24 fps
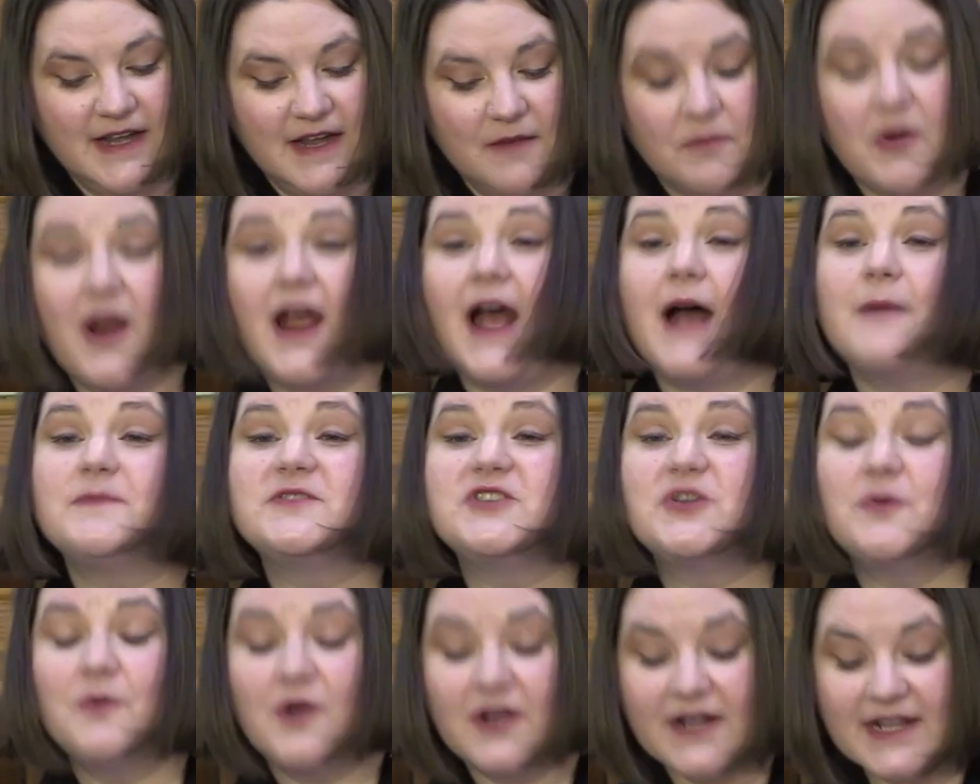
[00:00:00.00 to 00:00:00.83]
Perhaps
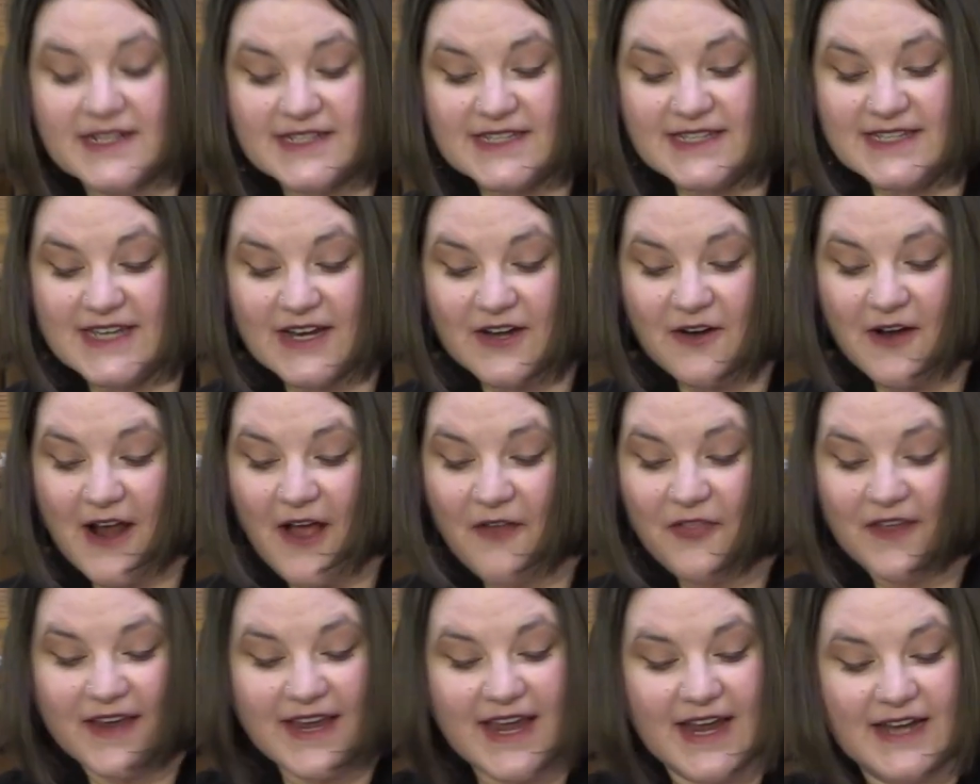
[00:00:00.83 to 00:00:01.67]
you will consider how
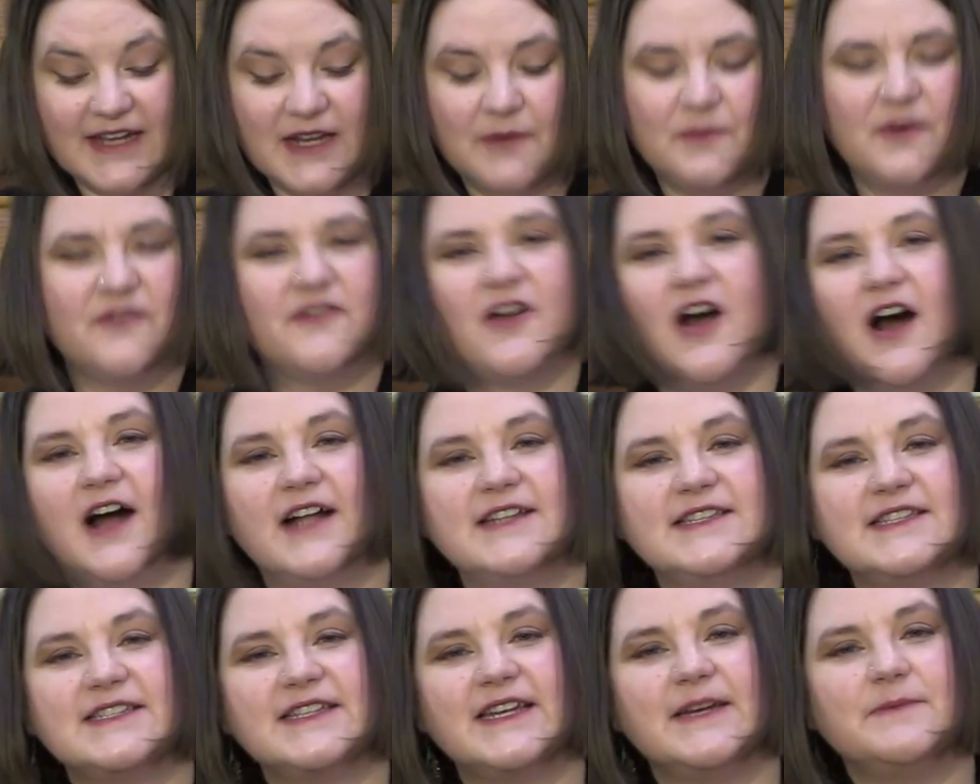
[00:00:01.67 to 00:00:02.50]
the kingdom of
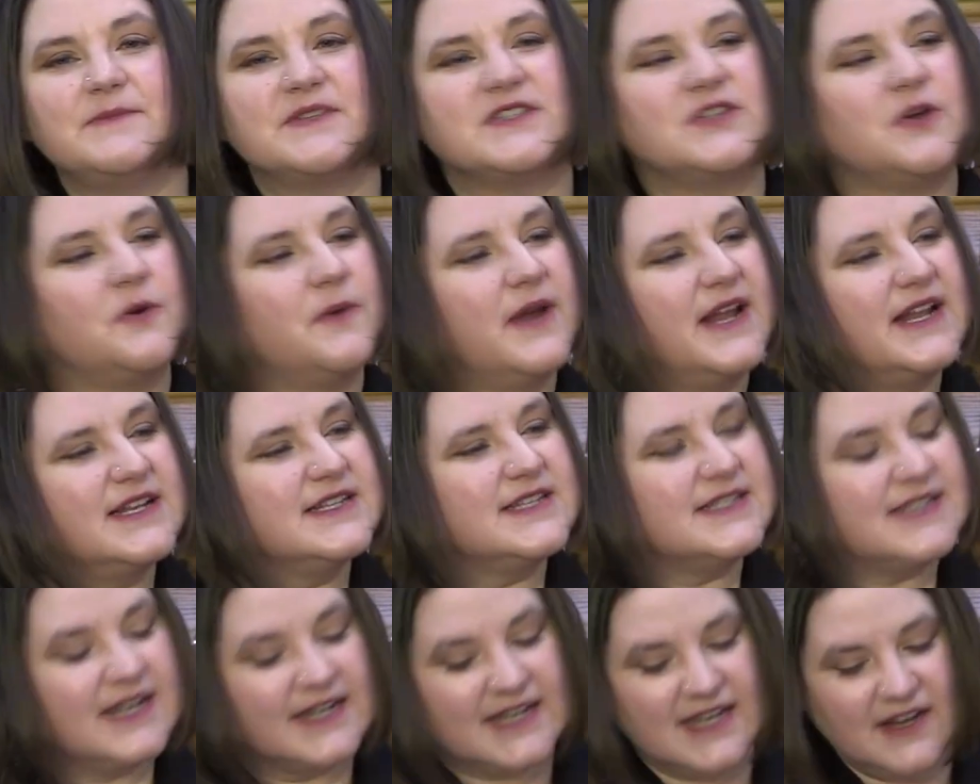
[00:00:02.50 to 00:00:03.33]
God seems so
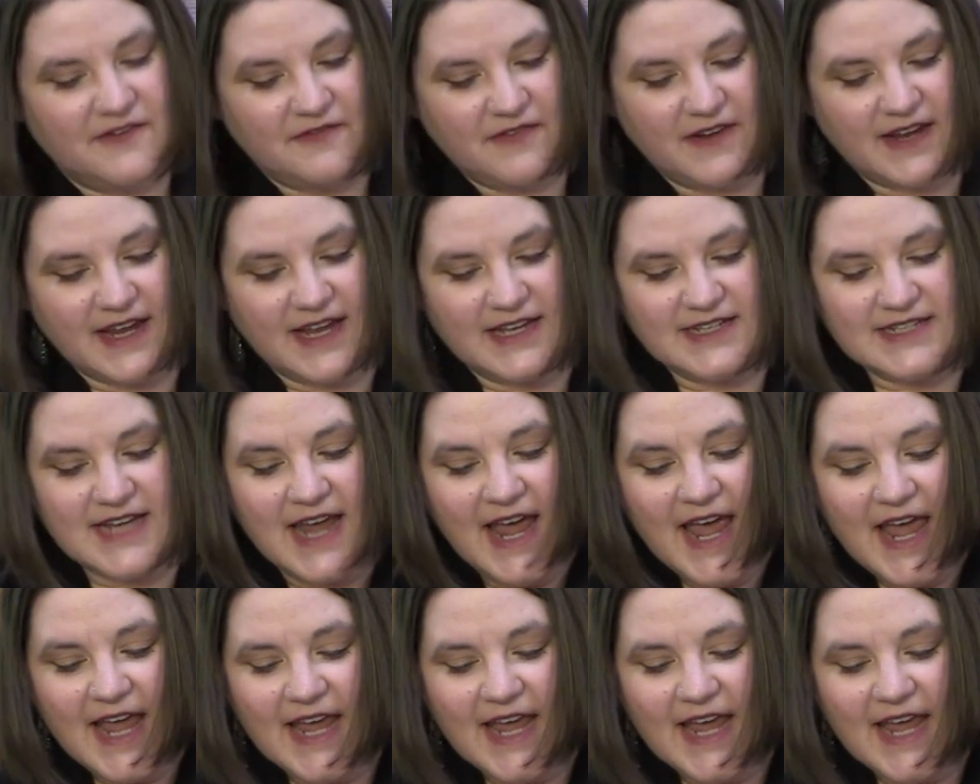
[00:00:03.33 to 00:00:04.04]
insignificant,